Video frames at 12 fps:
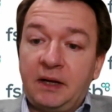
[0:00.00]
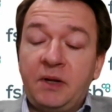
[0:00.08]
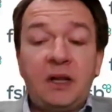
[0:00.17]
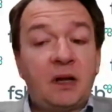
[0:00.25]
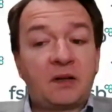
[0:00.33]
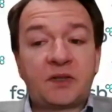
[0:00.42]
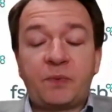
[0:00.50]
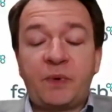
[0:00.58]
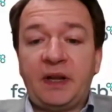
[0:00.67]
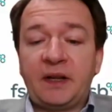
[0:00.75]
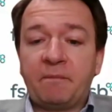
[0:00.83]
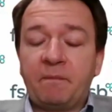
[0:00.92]
only last
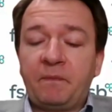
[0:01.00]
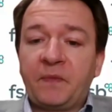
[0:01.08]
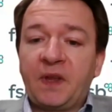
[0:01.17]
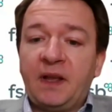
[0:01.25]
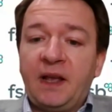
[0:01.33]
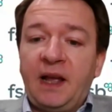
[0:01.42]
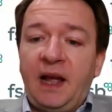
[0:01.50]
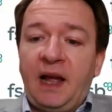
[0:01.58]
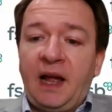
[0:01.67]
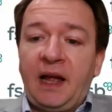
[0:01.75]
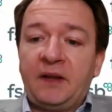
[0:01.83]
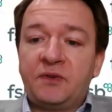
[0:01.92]
week.
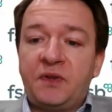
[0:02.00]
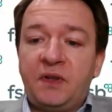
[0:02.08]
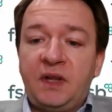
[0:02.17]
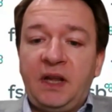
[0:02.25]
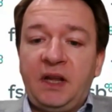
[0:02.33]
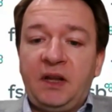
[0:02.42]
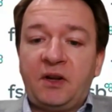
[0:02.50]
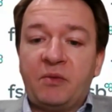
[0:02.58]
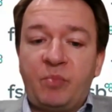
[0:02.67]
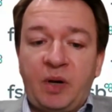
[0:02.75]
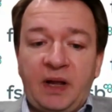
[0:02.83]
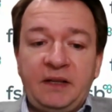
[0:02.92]
And the
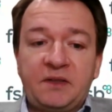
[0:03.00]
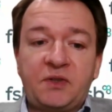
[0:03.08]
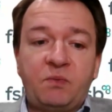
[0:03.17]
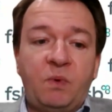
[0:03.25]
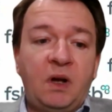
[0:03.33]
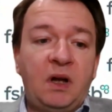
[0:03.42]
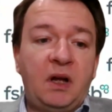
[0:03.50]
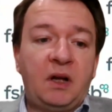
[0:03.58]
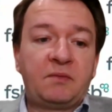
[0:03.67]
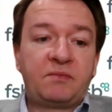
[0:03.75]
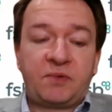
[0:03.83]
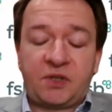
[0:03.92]
complaints
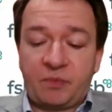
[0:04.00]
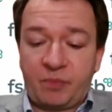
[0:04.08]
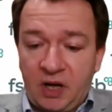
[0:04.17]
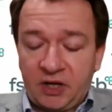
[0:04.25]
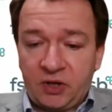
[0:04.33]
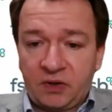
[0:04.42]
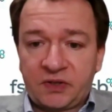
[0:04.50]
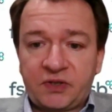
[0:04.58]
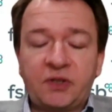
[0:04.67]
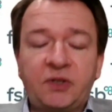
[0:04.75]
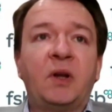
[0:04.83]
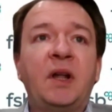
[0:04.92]
were supply
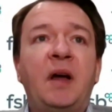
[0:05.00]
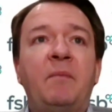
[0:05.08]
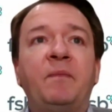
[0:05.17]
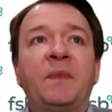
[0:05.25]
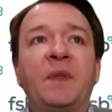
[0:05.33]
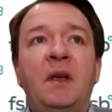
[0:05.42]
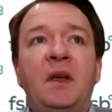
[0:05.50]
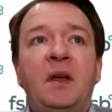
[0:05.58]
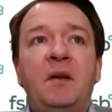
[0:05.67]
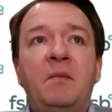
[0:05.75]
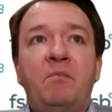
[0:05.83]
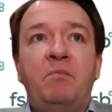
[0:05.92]
costs had gone up,
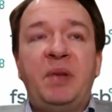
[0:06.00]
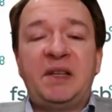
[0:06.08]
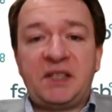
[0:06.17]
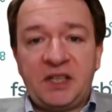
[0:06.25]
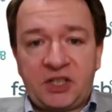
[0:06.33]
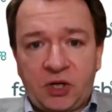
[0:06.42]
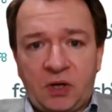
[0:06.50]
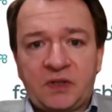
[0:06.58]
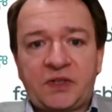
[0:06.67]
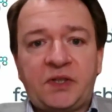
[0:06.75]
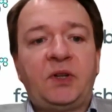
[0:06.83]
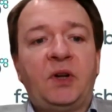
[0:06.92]
business
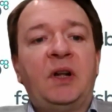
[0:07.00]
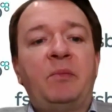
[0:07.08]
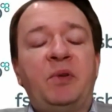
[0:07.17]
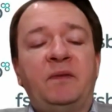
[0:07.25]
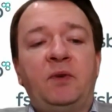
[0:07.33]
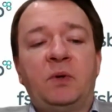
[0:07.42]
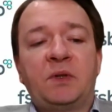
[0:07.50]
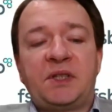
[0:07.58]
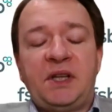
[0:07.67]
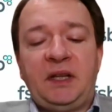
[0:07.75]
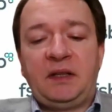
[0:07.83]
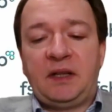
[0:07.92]
costs had gone up. Of
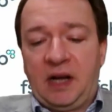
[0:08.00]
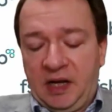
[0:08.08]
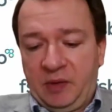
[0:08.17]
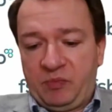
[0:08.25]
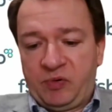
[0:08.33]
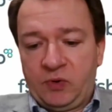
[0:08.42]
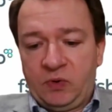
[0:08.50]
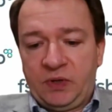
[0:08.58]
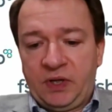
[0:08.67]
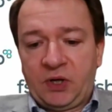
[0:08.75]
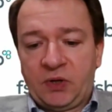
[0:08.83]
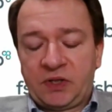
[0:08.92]
course, in
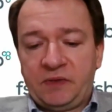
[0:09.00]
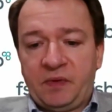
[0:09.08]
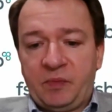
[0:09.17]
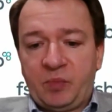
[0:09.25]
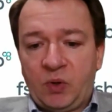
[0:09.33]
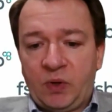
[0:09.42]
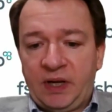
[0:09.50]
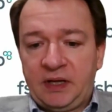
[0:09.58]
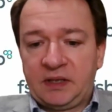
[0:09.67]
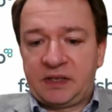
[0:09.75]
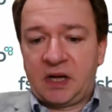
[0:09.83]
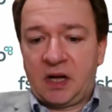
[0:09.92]
April, the cost of
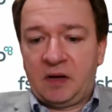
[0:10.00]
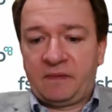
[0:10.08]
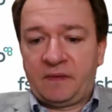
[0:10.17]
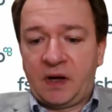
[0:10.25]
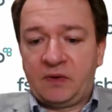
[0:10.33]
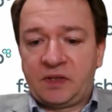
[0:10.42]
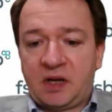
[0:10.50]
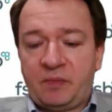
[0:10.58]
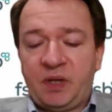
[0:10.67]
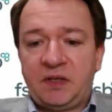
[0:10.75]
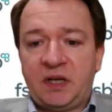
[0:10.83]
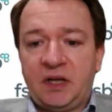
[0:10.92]
employing staff goes
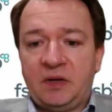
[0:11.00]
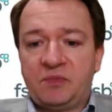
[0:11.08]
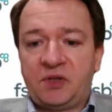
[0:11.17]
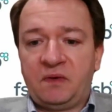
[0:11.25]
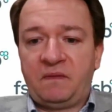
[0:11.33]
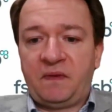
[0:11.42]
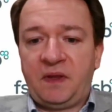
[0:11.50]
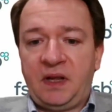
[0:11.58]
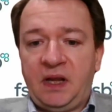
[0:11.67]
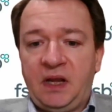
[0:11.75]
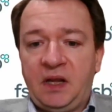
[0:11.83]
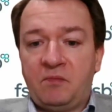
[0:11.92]
up in terms of
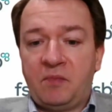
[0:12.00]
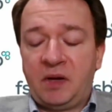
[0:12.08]
the